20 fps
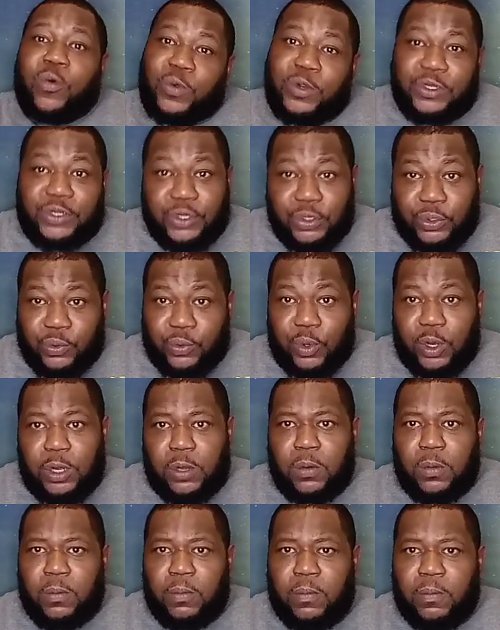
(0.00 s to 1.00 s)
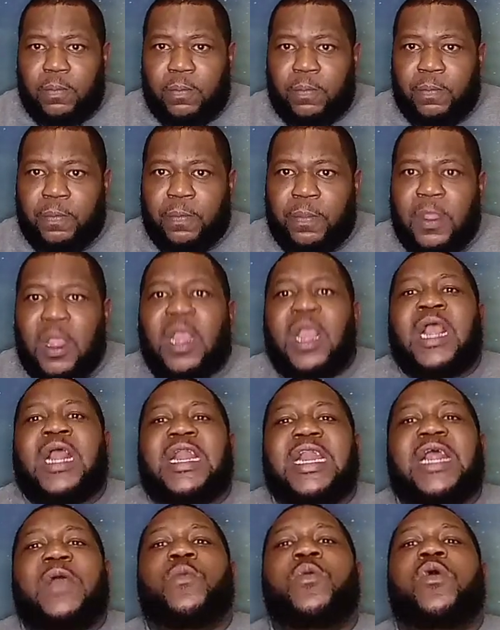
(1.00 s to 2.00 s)
Then we're going to bring in the right
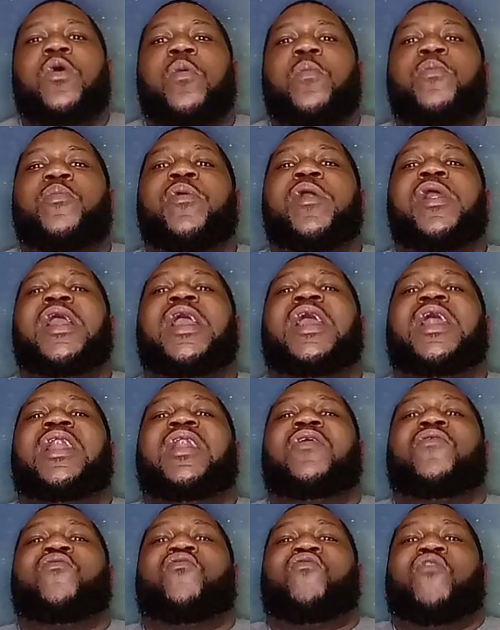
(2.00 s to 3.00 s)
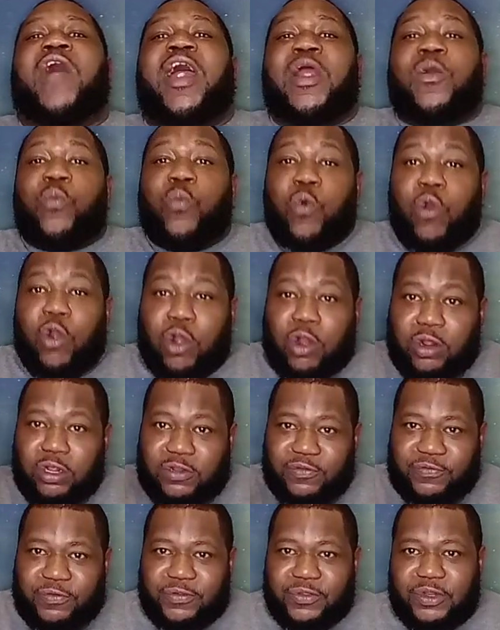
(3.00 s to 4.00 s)
workers for the job
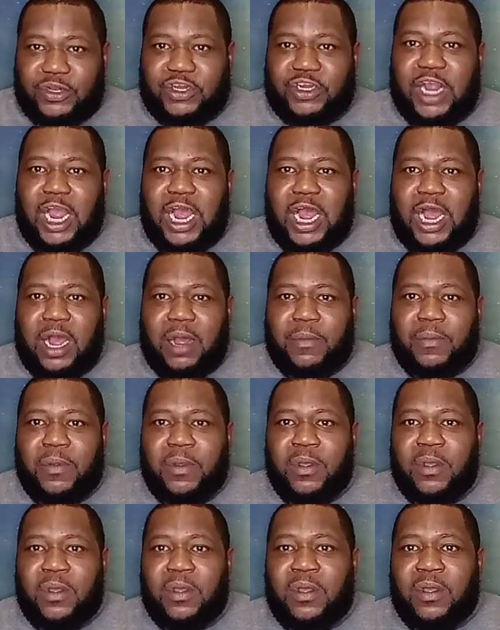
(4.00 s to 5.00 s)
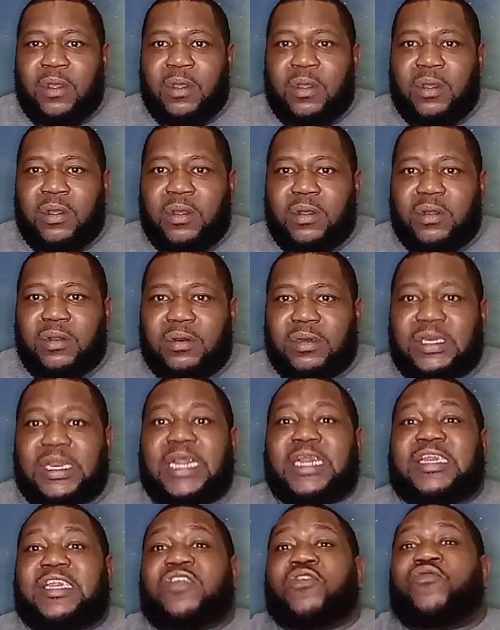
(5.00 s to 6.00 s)
that surround ourselves with the
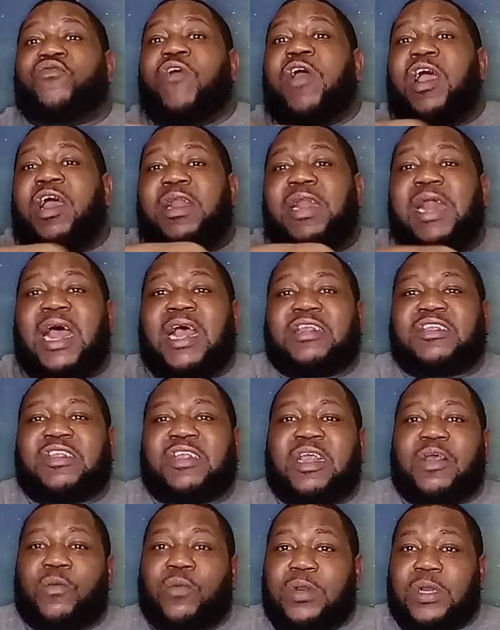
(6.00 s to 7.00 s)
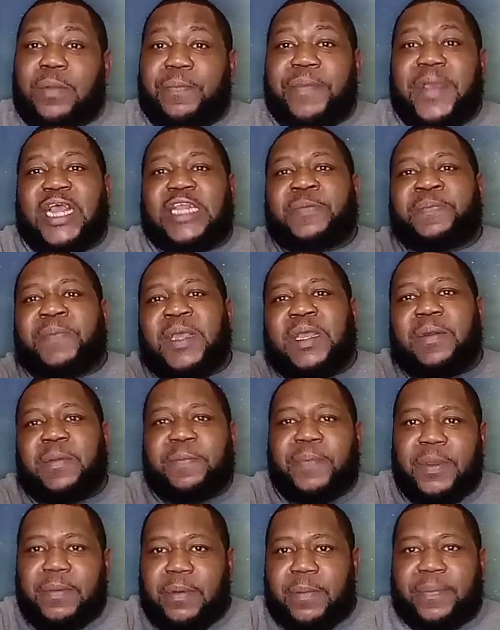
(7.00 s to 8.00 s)
best people, places, and things
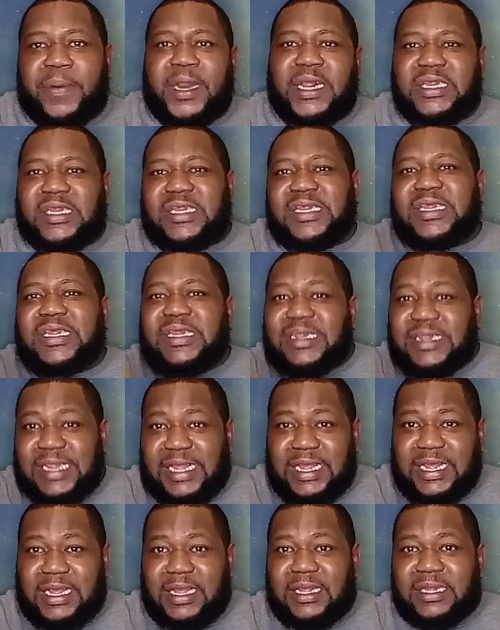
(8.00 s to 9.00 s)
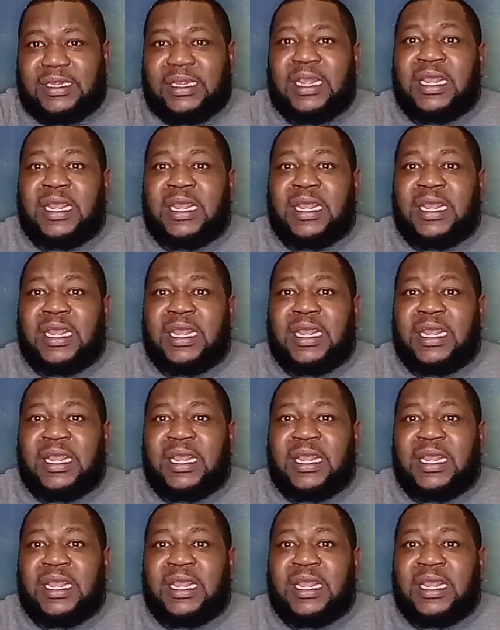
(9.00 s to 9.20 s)
that we need to do.